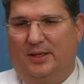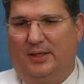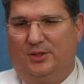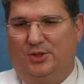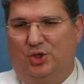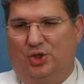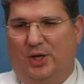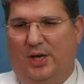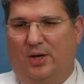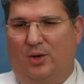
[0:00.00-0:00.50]
in
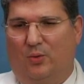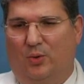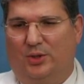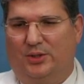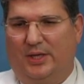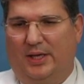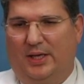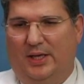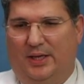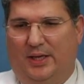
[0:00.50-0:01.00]
general, we're
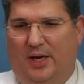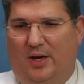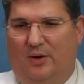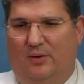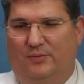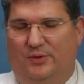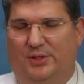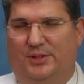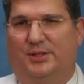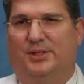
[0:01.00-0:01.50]
taking care
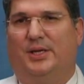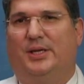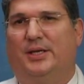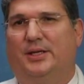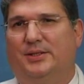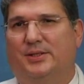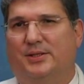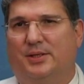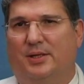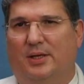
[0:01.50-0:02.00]
of
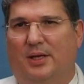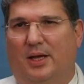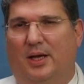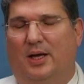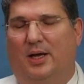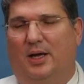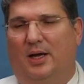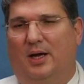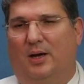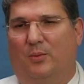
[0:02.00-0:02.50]
disease.
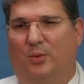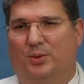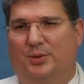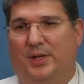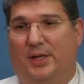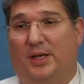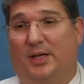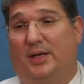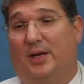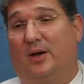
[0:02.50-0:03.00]
Uh, we're
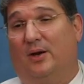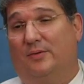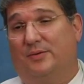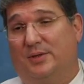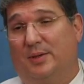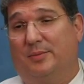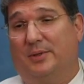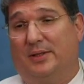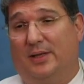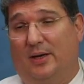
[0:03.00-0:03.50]
taking care of
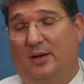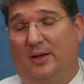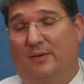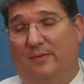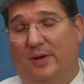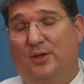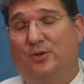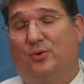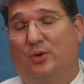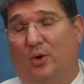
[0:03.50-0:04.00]
something that
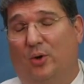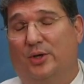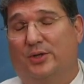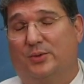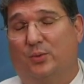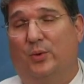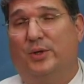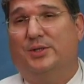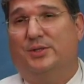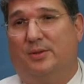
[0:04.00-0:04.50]
eventually
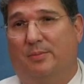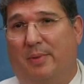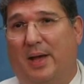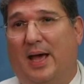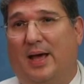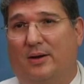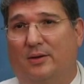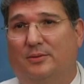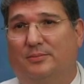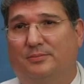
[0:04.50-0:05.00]
always wins the
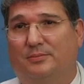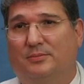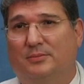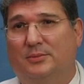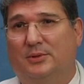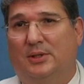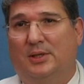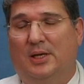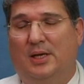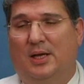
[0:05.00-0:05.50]
battle.
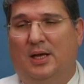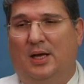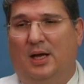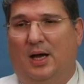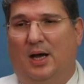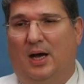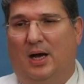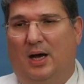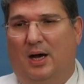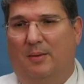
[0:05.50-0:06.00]

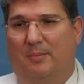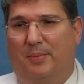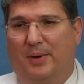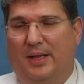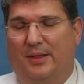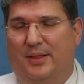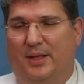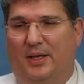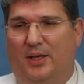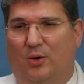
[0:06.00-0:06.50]
Uh, but
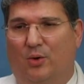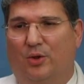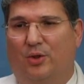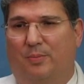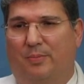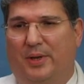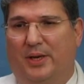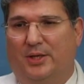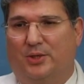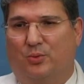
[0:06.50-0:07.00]
I think in
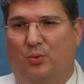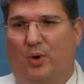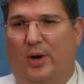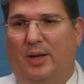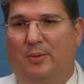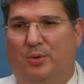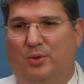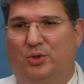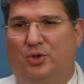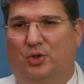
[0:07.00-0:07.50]
orthopedics, we're
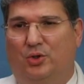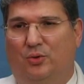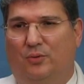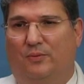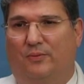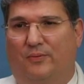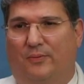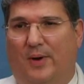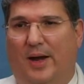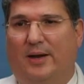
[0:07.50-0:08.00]
able to
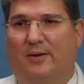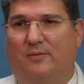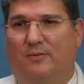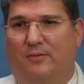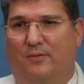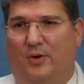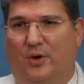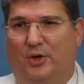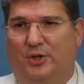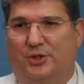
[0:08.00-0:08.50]
fight
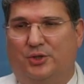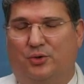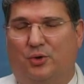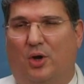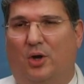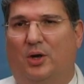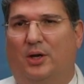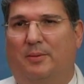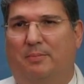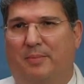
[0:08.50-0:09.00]
very
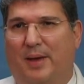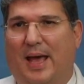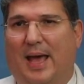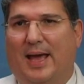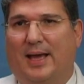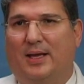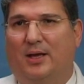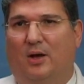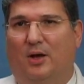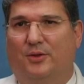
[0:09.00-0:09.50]
strongly
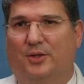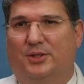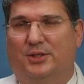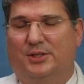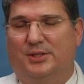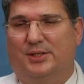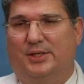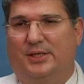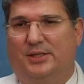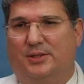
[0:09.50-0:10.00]
back on the
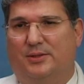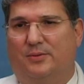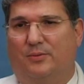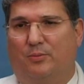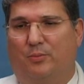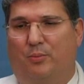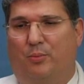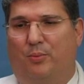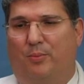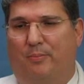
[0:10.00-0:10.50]
disease
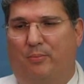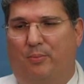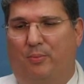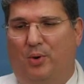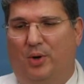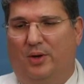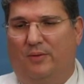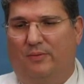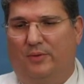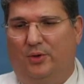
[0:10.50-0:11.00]

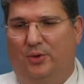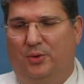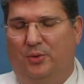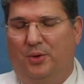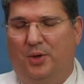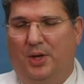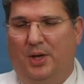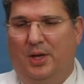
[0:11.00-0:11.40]
point of view